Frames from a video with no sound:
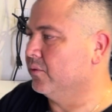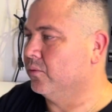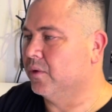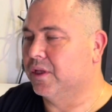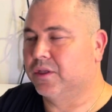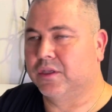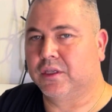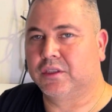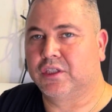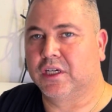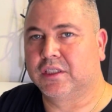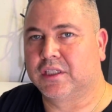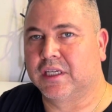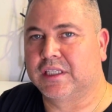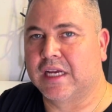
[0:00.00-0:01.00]
with
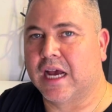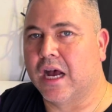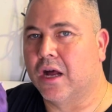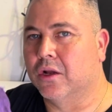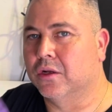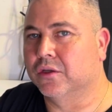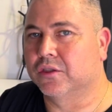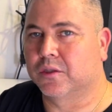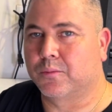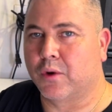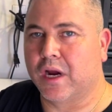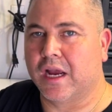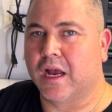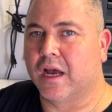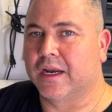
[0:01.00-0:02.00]
just a towel,
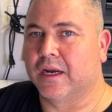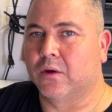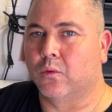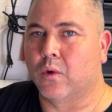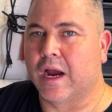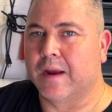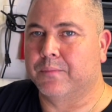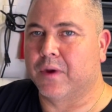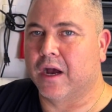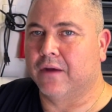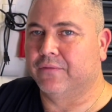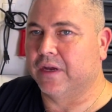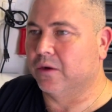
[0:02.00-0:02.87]
spray on and wipe off.